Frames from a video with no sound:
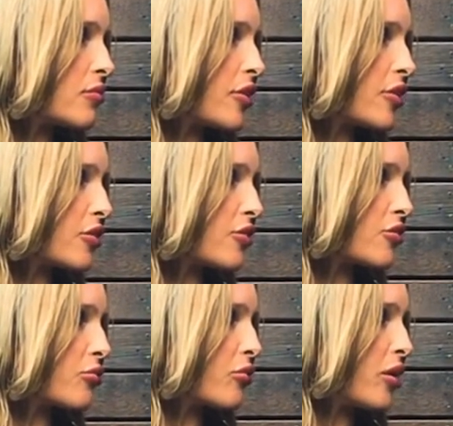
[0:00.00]
And you're going to
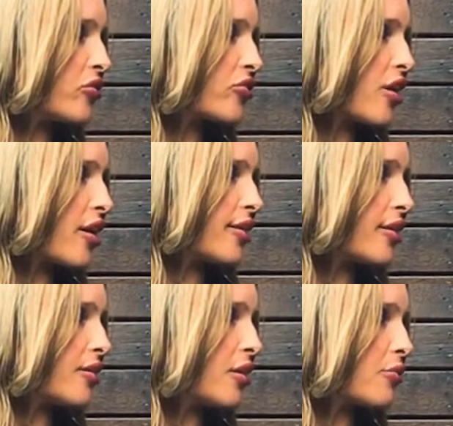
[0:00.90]
do one side,
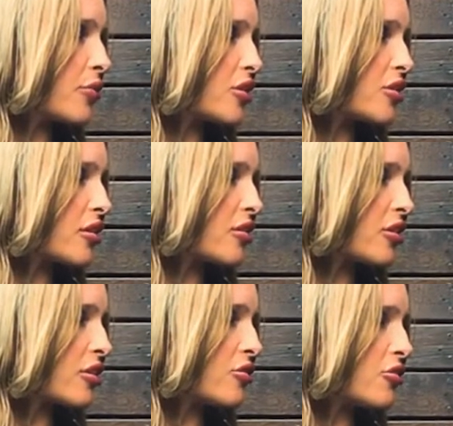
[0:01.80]
and then when you're done,
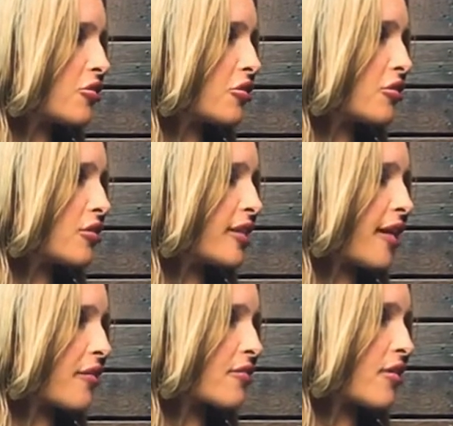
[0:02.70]
you're going to do the
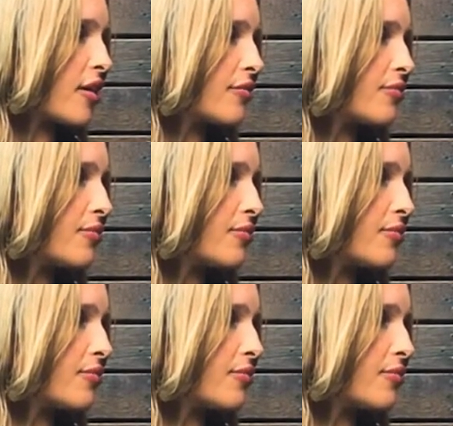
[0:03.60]
other side.